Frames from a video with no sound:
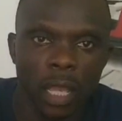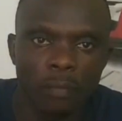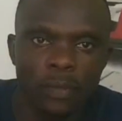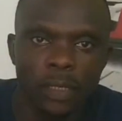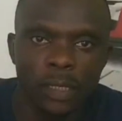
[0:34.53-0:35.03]

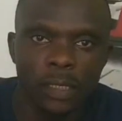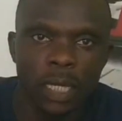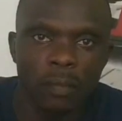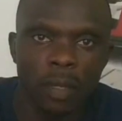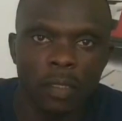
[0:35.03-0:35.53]
update
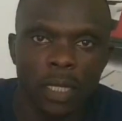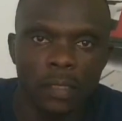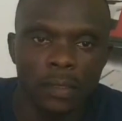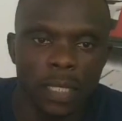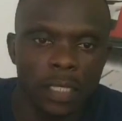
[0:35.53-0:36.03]
about
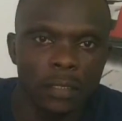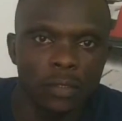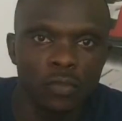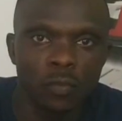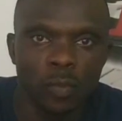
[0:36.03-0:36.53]
cars that
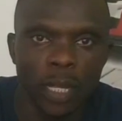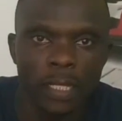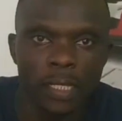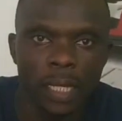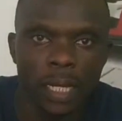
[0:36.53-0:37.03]
you should
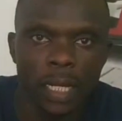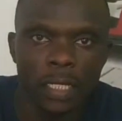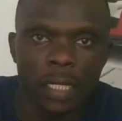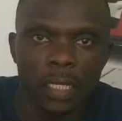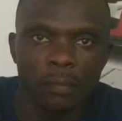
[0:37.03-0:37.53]
buy in the
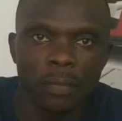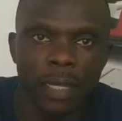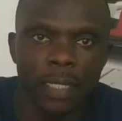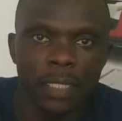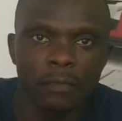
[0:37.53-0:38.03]
Ghanaian
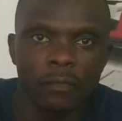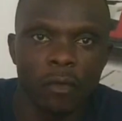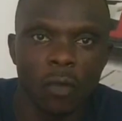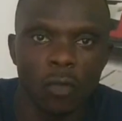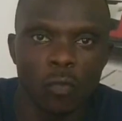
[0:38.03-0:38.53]
market
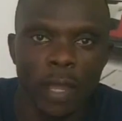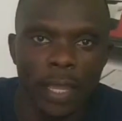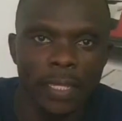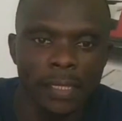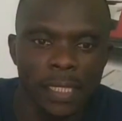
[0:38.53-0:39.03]
for
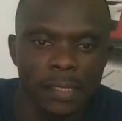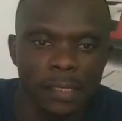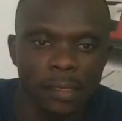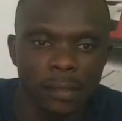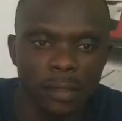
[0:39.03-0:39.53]
Uber and
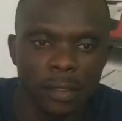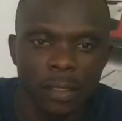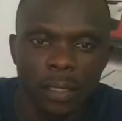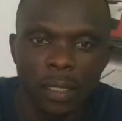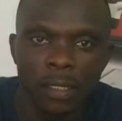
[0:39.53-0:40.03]
taxi.
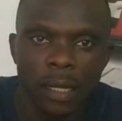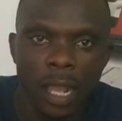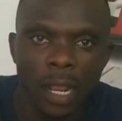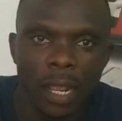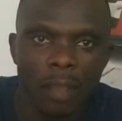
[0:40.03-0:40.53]
And
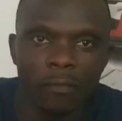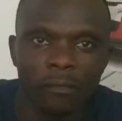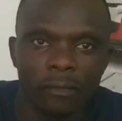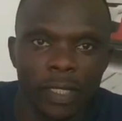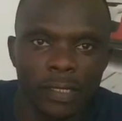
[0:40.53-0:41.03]
I
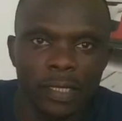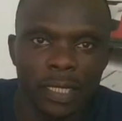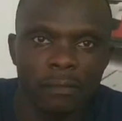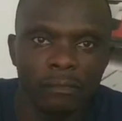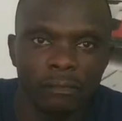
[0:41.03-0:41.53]
have
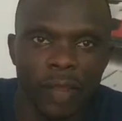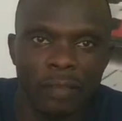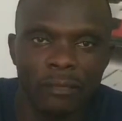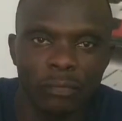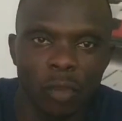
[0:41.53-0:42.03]
listed
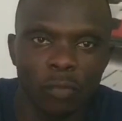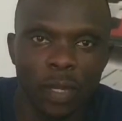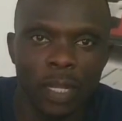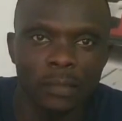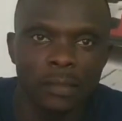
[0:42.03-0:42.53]
5 top
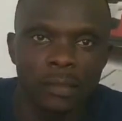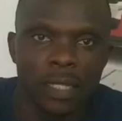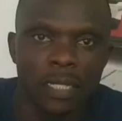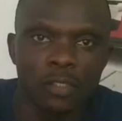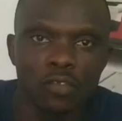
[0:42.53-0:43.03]
cars
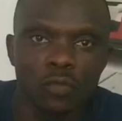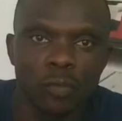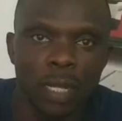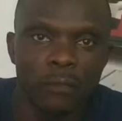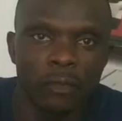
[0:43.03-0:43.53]
that you should
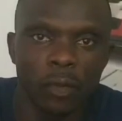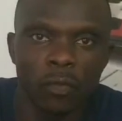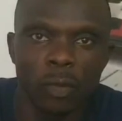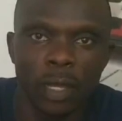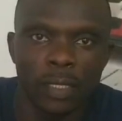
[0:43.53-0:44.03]
buy for
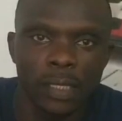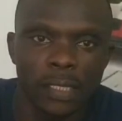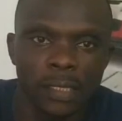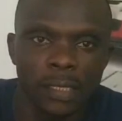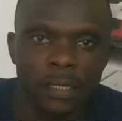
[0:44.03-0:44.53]
Uber and
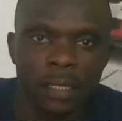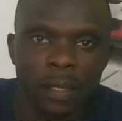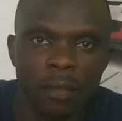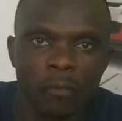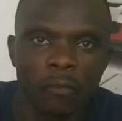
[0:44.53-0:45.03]
taxi
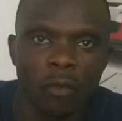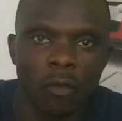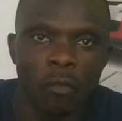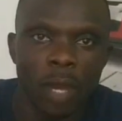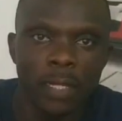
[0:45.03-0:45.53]
for
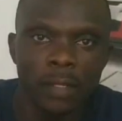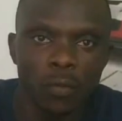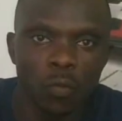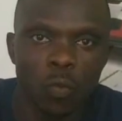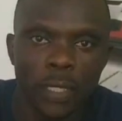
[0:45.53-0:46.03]
money
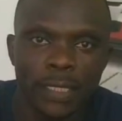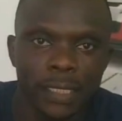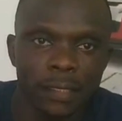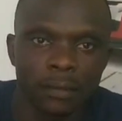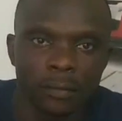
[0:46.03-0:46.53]

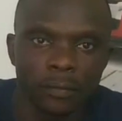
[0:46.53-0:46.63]
waiting,